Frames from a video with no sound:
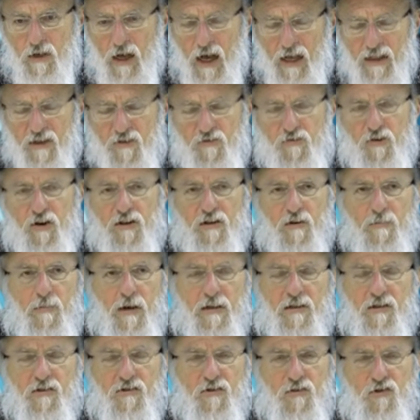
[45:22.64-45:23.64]
And the
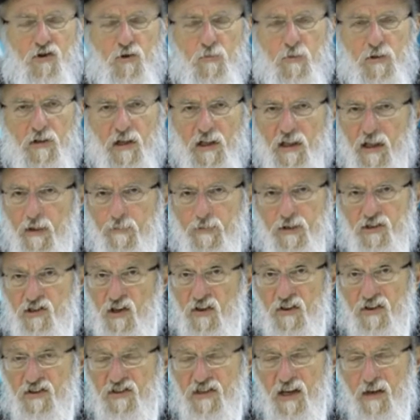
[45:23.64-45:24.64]
fundamentals of human dilemmas
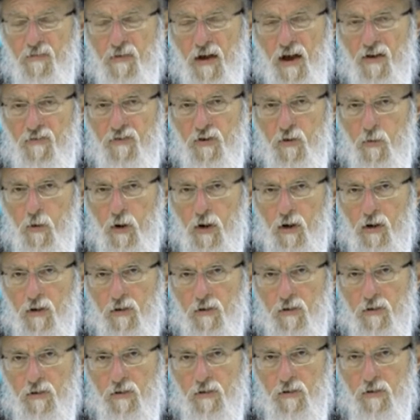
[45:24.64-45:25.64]
are the same everywhere.
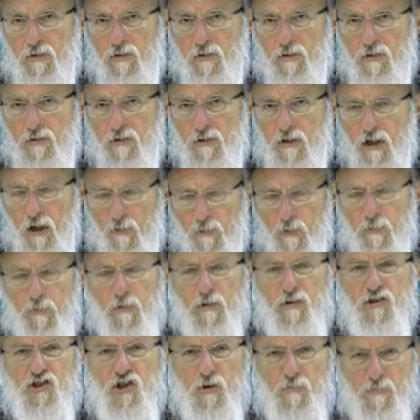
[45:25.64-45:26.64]
And
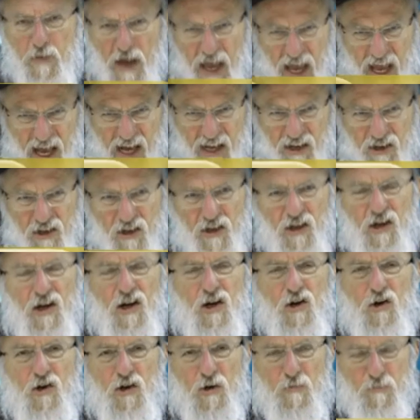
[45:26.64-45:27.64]
people in Japan
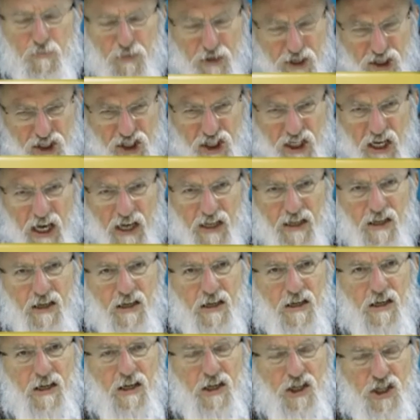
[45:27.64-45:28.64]
could appreciate
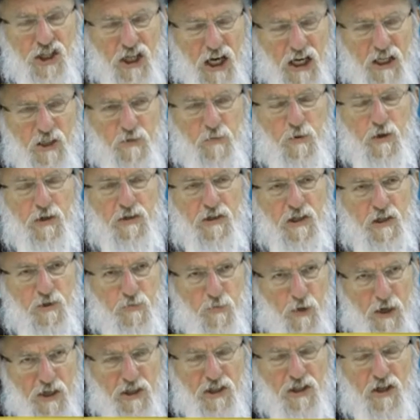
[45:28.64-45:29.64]
Shakespeare's
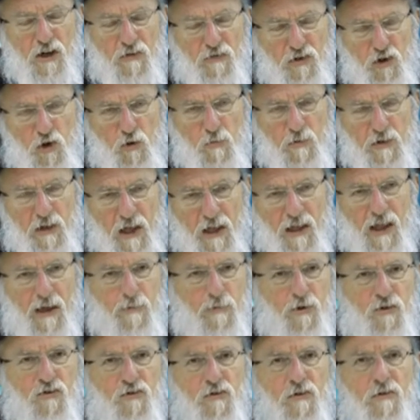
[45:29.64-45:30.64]
expression of human
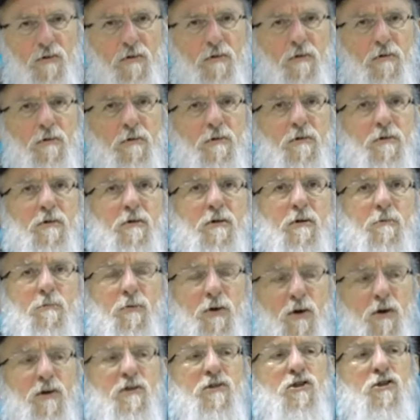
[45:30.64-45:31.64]
dilemmas
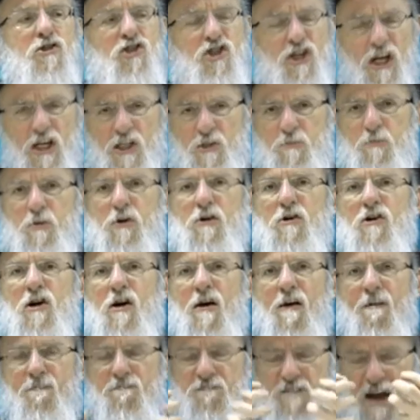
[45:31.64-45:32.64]
because Shakespeare
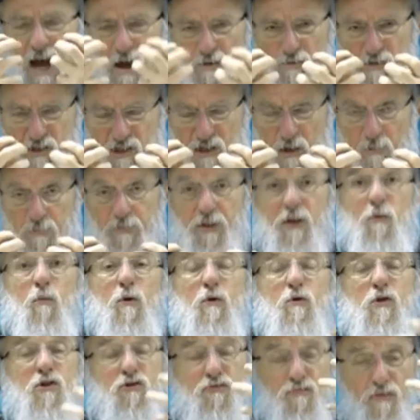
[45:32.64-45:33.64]
found something
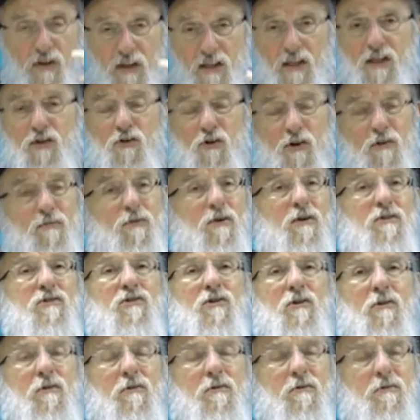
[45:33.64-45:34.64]
which is really universal.